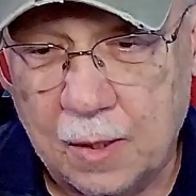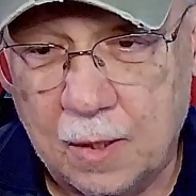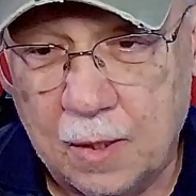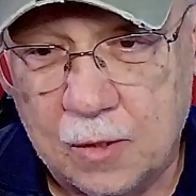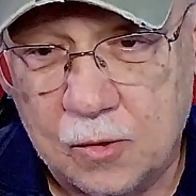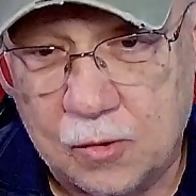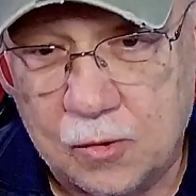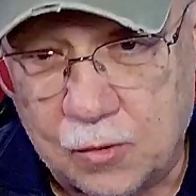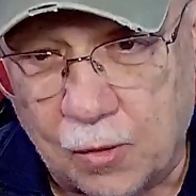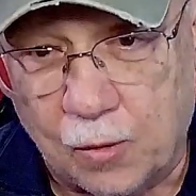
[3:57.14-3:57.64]

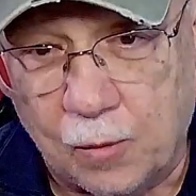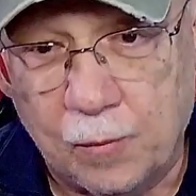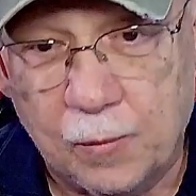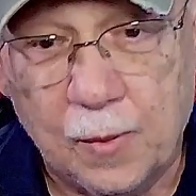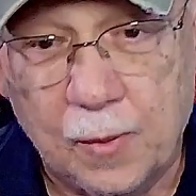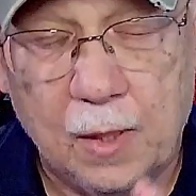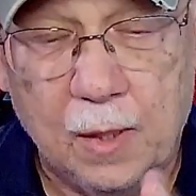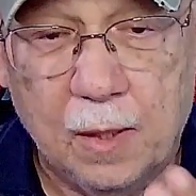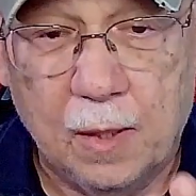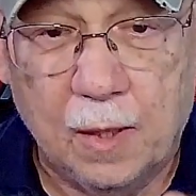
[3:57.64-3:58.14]
so
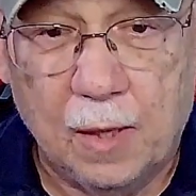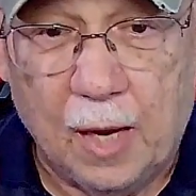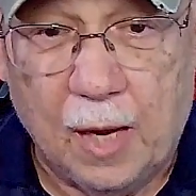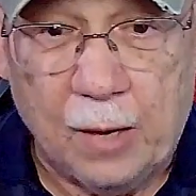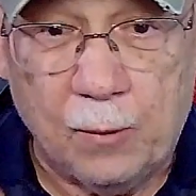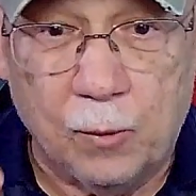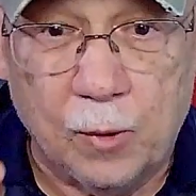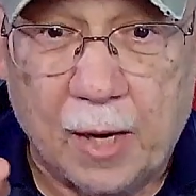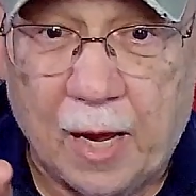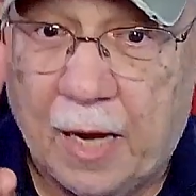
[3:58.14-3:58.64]

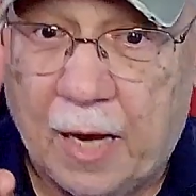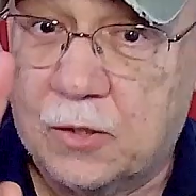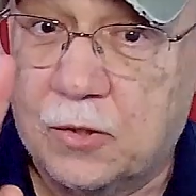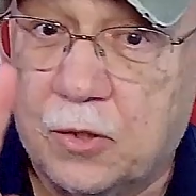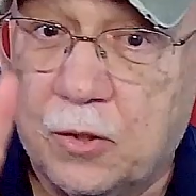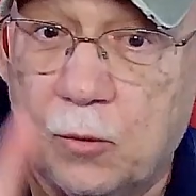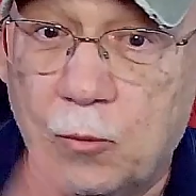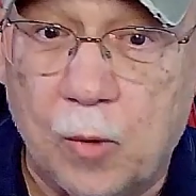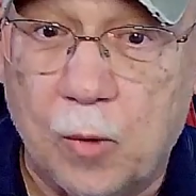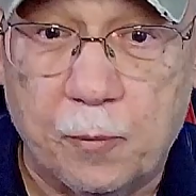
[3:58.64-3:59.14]
i will
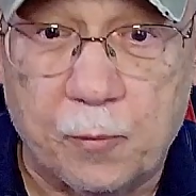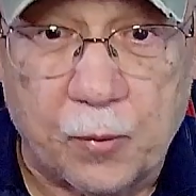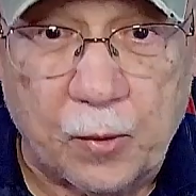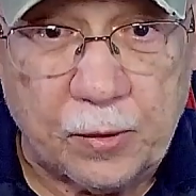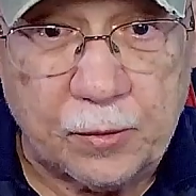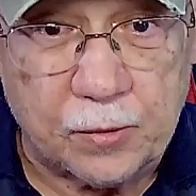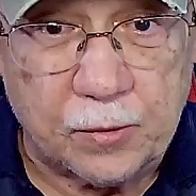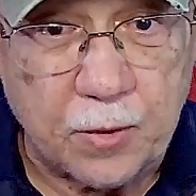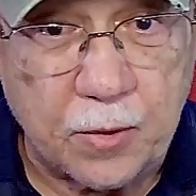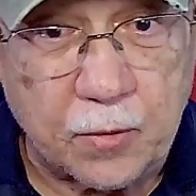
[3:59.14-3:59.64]
ask you what
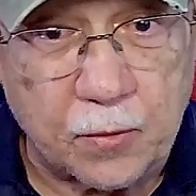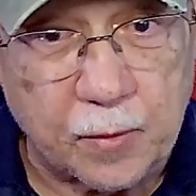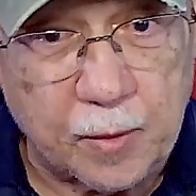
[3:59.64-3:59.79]
printer you're